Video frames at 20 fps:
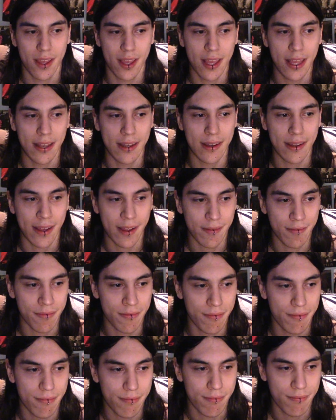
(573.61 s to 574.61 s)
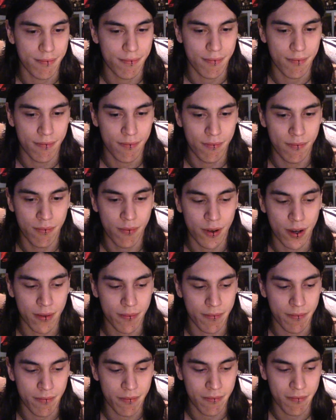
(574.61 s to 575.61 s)
And I want
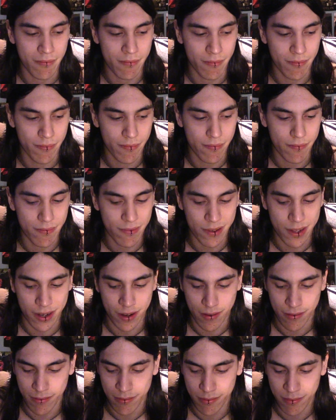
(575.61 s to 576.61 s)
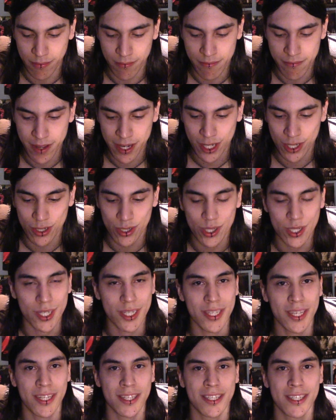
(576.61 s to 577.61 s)
to, make sure
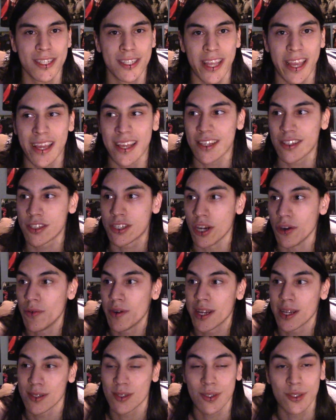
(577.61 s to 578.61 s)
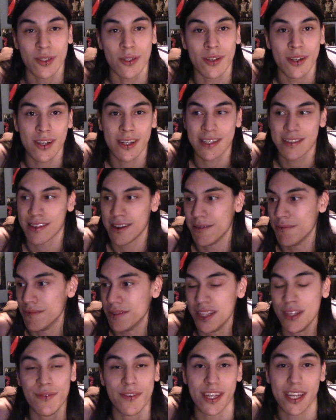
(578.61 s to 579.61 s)
it stays going as long as I'm
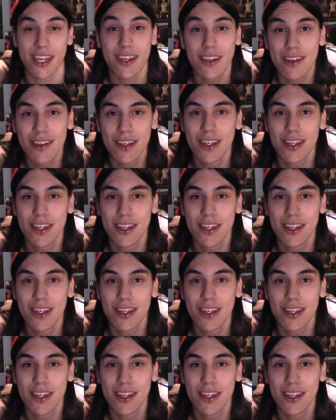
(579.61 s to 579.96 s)
living.